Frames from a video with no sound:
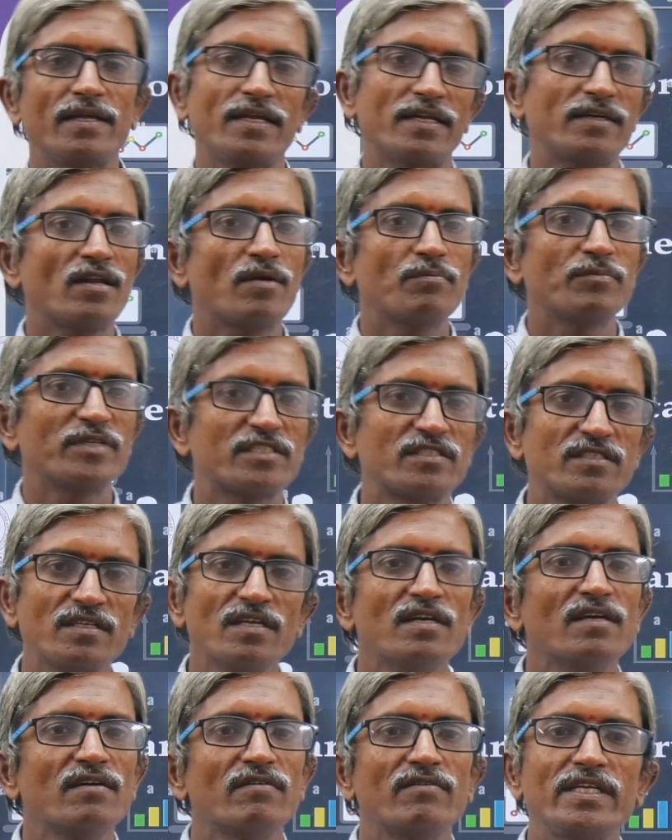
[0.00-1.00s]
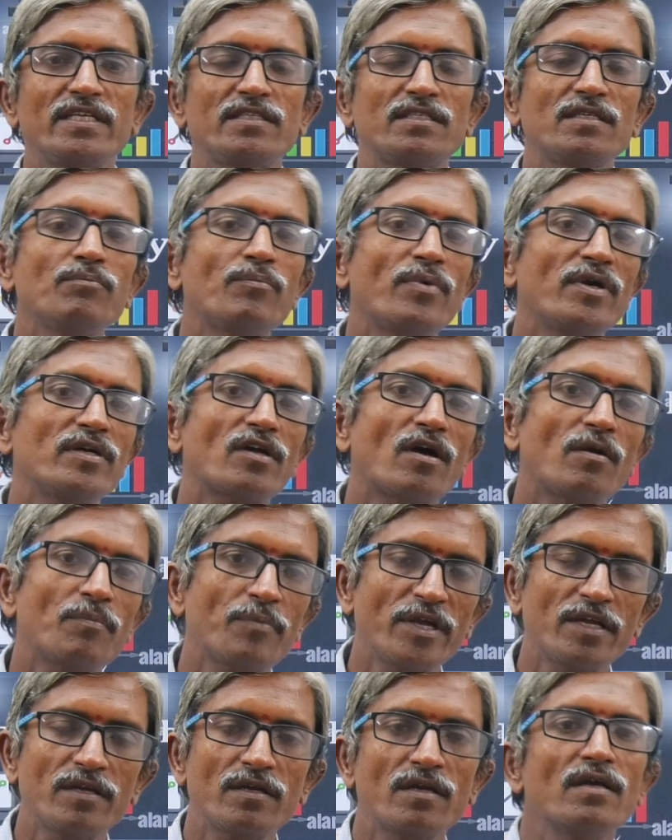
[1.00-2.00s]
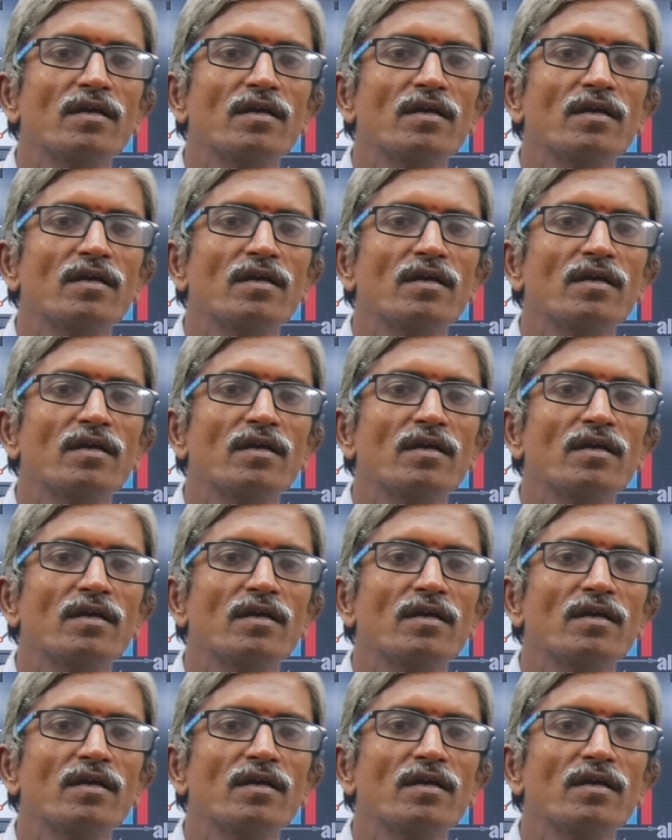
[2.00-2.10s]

economics. Very simple topic.